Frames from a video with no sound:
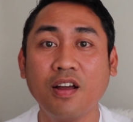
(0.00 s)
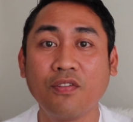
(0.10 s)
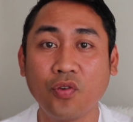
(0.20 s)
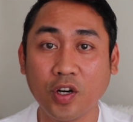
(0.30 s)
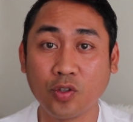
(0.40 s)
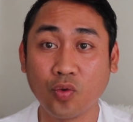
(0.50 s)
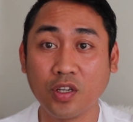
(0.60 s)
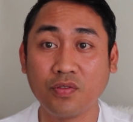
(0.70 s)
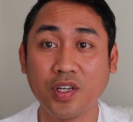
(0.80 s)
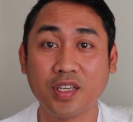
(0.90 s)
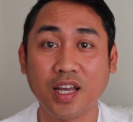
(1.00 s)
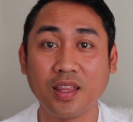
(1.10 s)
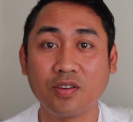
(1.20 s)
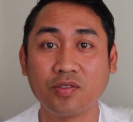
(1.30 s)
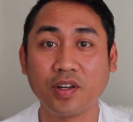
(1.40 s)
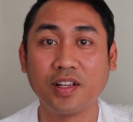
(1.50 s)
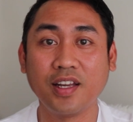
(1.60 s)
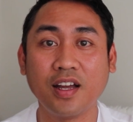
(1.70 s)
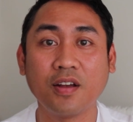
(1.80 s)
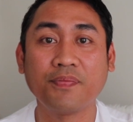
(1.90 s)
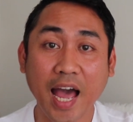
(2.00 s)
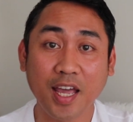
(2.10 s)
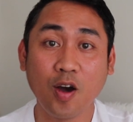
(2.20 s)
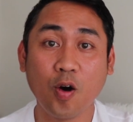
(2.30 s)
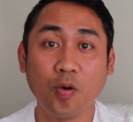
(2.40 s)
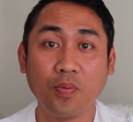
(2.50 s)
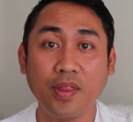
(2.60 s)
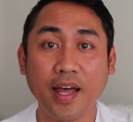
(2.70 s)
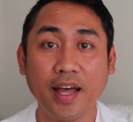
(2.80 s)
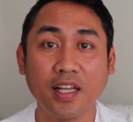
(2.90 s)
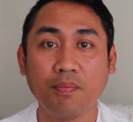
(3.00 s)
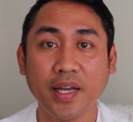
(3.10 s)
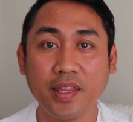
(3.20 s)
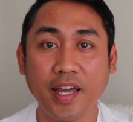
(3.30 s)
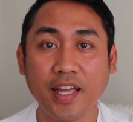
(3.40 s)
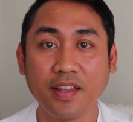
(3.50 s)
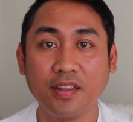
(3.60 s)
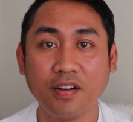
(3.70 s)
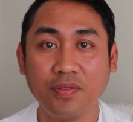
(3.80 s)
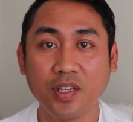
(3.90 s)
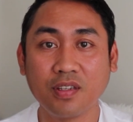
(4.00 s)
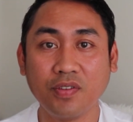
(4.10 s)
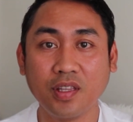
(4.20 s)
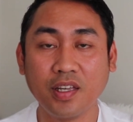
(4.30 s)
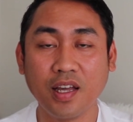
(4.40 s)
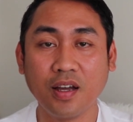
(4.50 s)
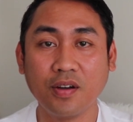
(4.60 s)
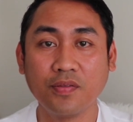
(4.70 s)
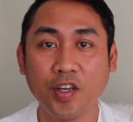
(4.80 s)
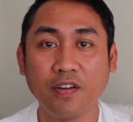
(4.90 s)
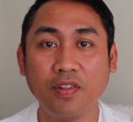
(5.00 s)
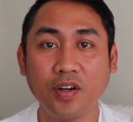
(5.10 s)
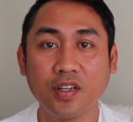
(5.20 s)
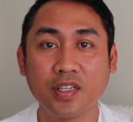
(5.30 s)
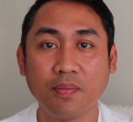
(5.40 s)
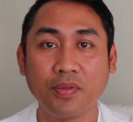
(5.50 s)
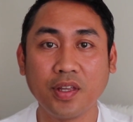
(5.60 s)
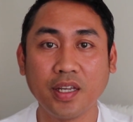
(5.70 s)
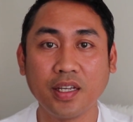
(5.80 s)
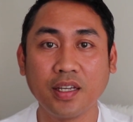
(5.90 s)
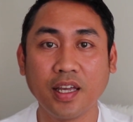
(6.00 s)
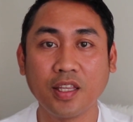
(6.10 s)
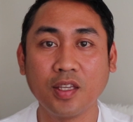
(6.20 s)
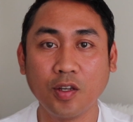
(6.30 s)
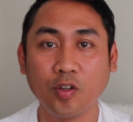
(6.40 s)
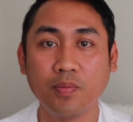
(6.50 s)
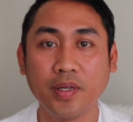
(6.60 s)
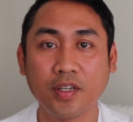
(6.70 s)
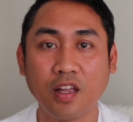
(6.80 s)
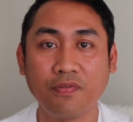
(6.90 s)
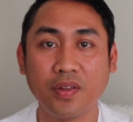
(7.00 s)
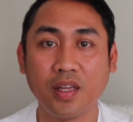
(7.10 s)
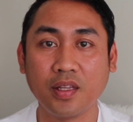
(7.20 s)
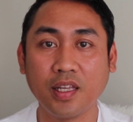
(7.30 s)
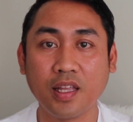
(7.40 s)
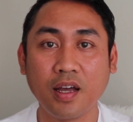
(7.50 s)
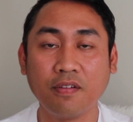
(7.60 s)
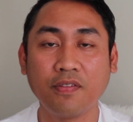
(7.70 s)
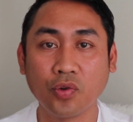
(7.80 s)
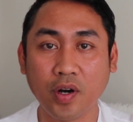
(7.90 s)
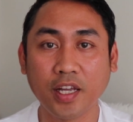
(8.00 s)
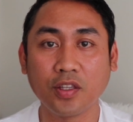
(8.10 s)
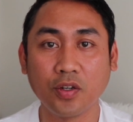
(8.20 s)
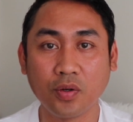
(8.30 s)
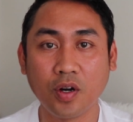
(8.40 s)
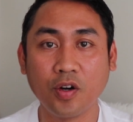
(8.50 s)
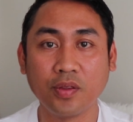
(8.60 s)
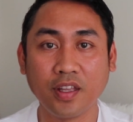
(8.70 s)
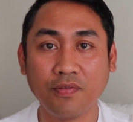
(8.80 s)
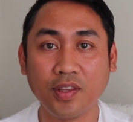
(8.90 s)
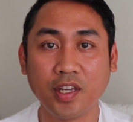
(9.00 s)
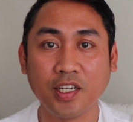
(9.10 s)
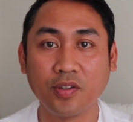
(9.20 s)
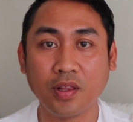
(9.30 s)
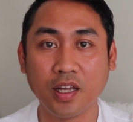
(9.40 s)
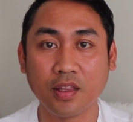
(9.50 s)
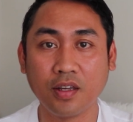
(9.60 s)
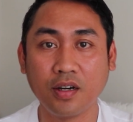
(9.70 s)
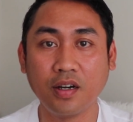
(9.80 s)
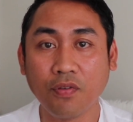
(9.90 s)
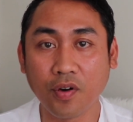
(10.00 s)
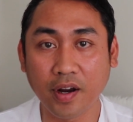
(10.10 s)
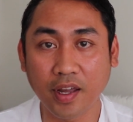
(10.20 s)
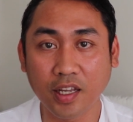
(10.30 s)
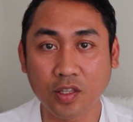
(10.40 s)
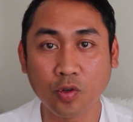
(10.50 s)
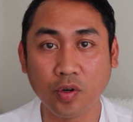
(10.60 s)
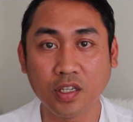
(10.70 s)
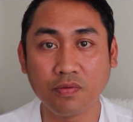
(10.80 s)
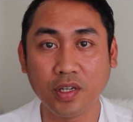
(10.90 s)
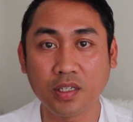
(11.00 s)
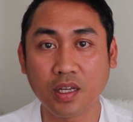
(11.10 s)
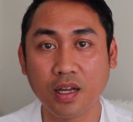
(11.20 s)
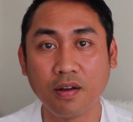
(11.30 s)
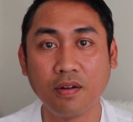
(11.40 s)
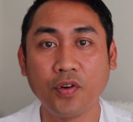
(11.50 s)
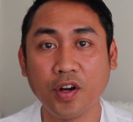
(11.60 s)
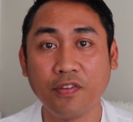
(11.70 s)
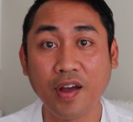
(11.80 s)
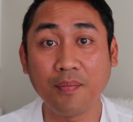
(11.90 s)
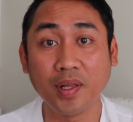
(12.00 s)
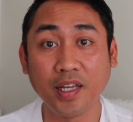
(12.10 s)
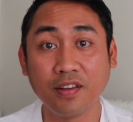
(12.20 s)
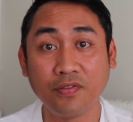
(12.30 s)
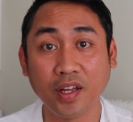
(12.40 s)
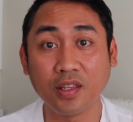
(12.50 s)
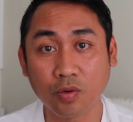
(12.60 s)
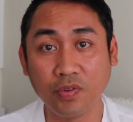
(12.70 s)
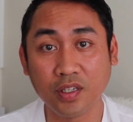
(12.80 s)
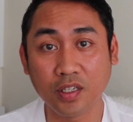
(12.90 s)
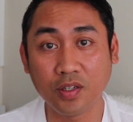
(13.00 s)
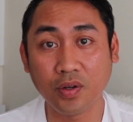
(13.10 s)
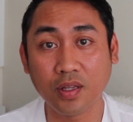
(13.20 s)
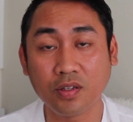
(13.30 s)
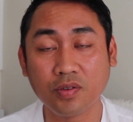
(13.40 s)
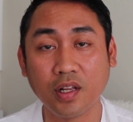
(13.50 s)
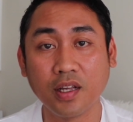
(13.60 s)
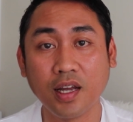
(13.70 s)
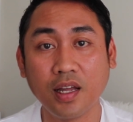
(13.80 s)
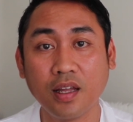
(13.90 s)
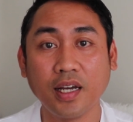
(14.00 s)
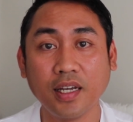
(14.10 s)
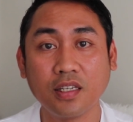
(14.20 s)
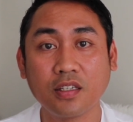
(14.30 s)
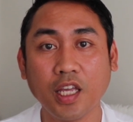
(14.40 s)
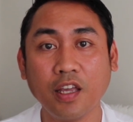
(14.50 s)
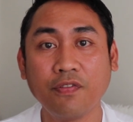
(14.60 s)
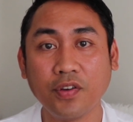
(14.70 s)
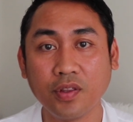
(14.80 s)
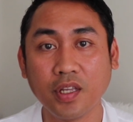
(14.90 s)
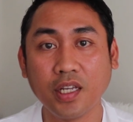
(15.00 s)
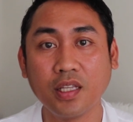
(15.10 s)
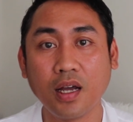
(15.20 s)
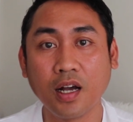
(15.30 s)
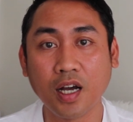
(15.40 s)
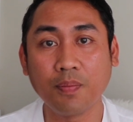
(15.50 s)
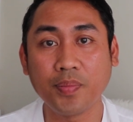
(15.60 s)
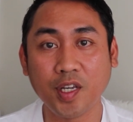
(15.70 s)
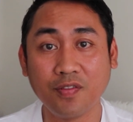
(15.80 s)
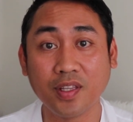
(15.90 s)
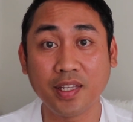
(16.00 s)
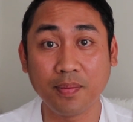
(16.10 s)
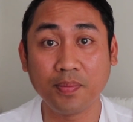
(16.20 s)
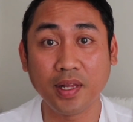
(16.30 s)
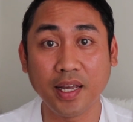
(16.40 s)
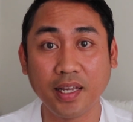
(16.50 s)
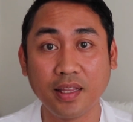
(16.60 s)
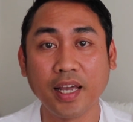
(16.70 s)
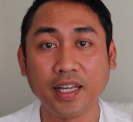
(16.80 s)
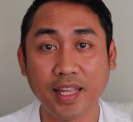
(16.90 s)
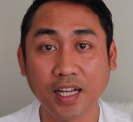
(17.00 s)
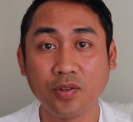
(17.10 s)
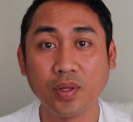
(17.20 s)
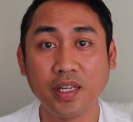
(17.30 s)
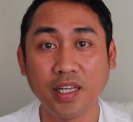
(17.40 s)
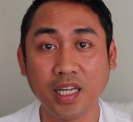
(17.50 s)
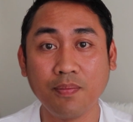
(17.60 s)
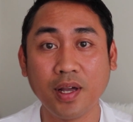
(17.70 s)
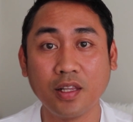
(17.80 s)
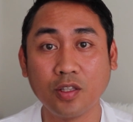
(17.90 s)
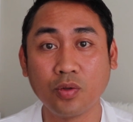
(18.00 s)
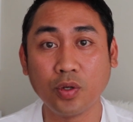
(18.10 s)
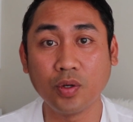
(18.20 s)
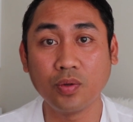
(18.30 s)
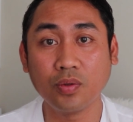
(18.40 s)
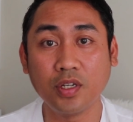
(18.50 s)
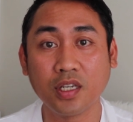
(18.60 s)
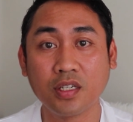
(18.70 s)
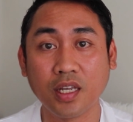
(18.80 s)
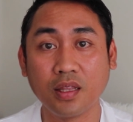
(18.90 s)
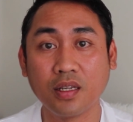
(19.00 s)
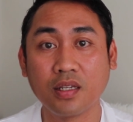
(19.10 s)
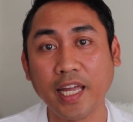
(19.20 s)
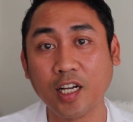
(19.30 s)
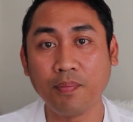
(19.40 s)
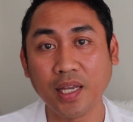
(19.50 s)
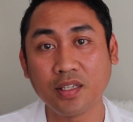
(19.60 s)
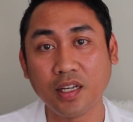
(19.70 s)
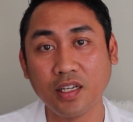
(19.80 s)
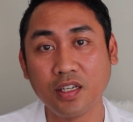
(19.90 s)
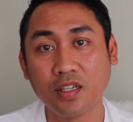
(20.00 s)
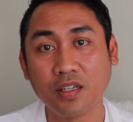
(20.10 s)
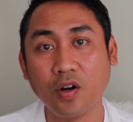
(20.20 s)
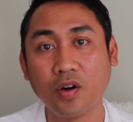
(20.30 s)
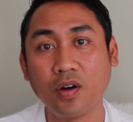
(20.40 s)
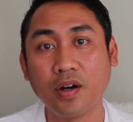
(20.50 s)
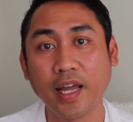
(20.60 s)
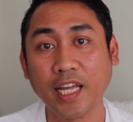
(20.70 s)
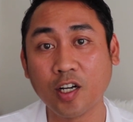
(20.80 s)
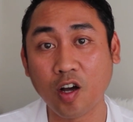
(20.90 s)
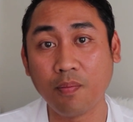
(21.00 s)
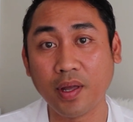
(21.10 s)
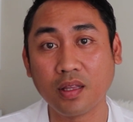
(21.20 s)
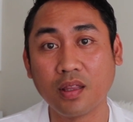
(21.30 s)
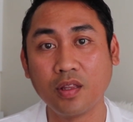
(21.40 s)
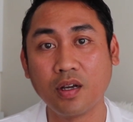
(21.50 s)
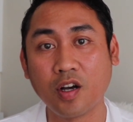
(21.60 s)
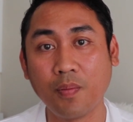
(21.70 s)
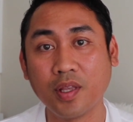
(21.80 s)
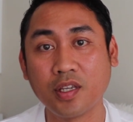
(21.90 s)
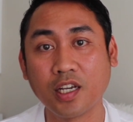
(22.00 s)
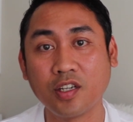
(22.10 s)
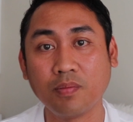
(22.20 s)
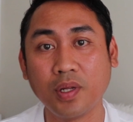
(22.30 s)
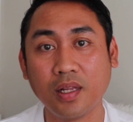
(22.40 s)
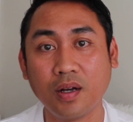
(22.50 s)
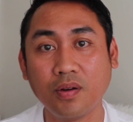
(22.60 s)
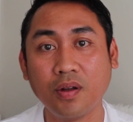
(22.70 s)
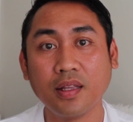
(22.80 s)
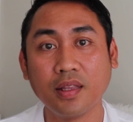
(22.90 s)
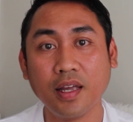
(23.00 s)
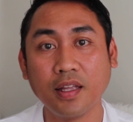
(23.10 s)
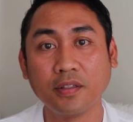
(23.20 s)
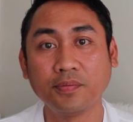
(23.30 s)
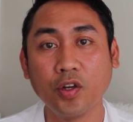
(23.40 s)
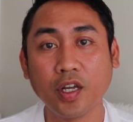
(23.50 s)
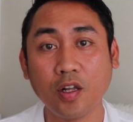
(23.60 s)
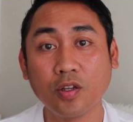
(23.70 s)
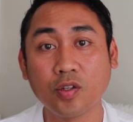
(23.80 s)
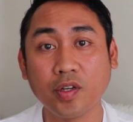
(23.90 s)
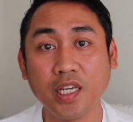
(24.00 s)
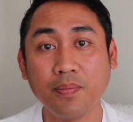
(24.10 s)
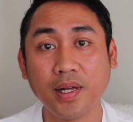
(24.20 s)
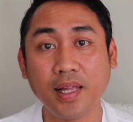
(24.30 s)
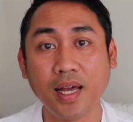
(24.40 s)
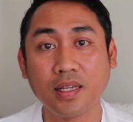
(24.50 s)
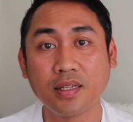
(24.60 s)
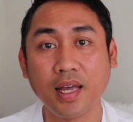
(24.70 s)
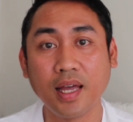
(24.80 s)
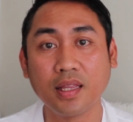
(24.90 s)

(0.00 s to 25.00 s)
for a tourist visa in Australia. I hope that by the end of this video you have learned something and you'll be confident enough to write your own invitation letter for a tourist visa for your family and friend to visit you in Australia. Guys, if you need a copy of a template, I can actually email it to you. Just send us a message or a comment on the comment section below, and then you can also email us at